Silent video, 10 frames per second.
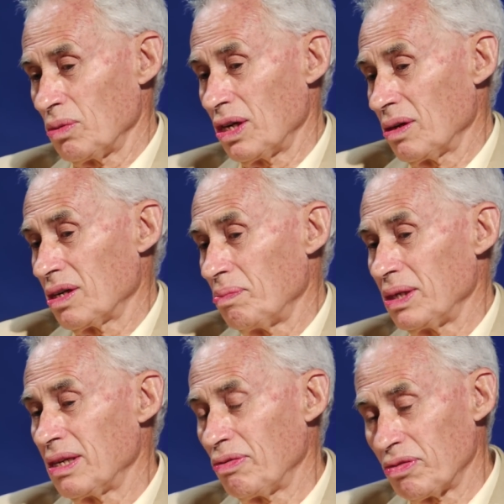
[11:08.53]
The world could
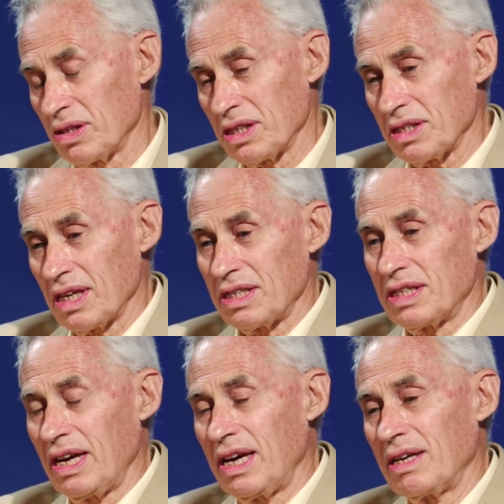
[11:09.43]
be different, as I
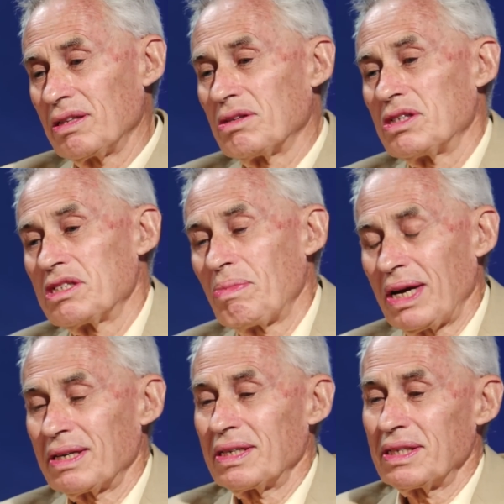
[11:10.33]
say, in the
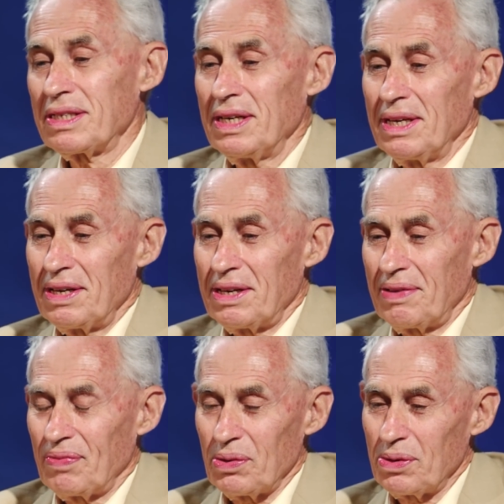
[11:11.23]
respect that
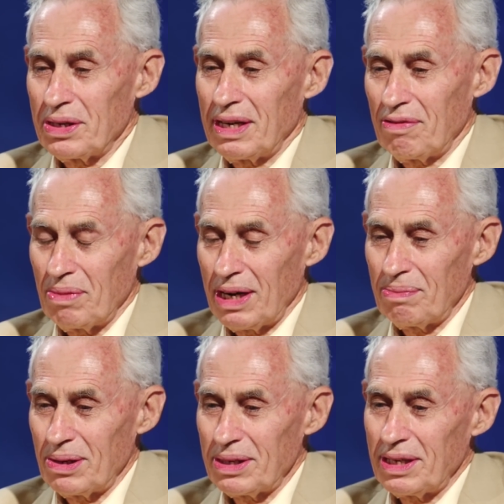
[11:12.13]
uh, you could have
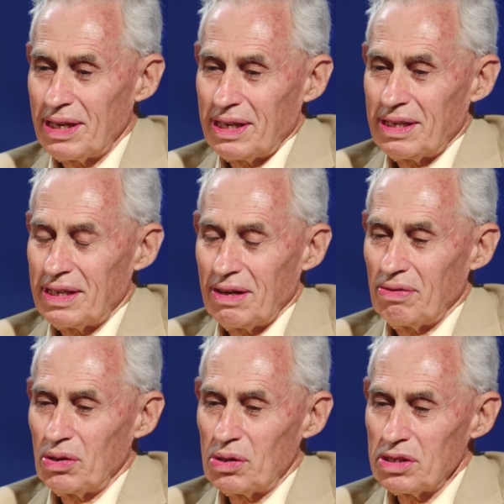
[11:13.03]
my body and I could
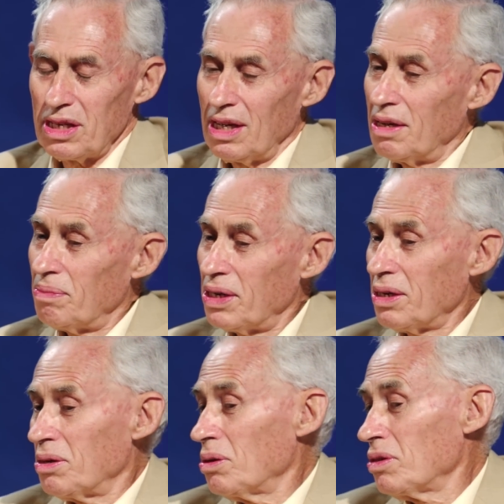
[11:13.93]
have yours, but
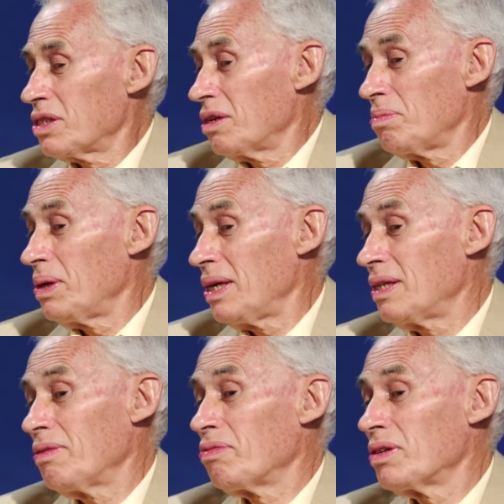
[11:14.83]
it could also be
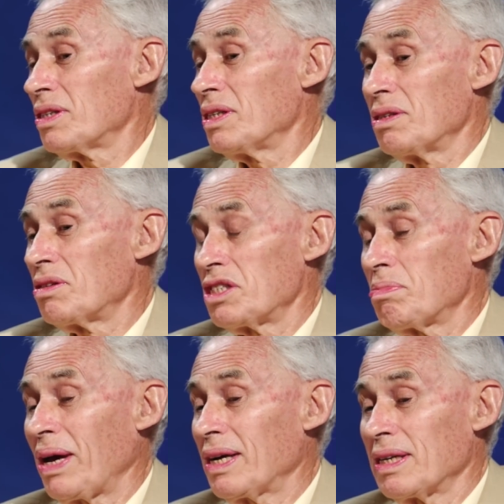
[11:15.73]
different in the
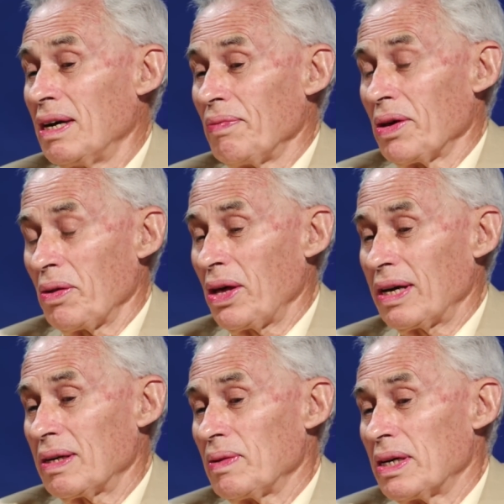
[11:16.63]
respect
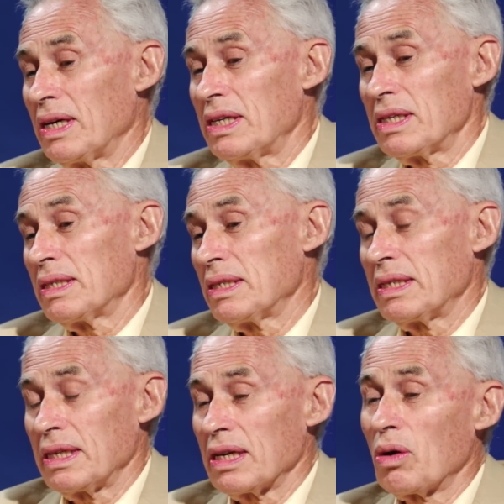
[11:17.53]
that uh,
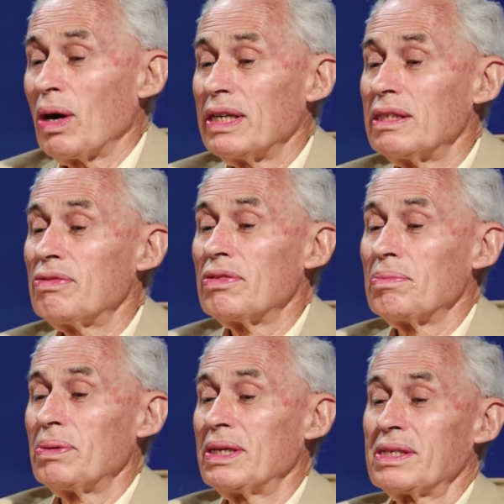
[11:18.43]
a quite
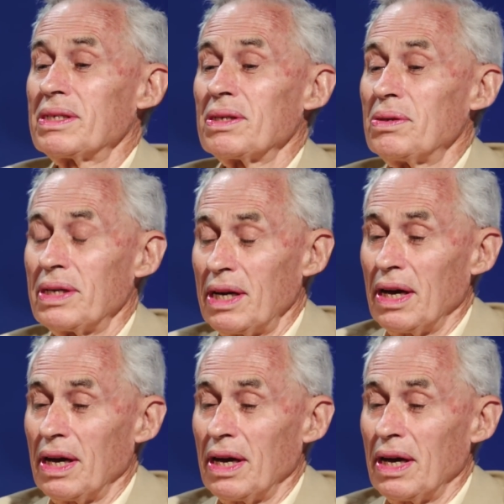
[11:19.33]
different person could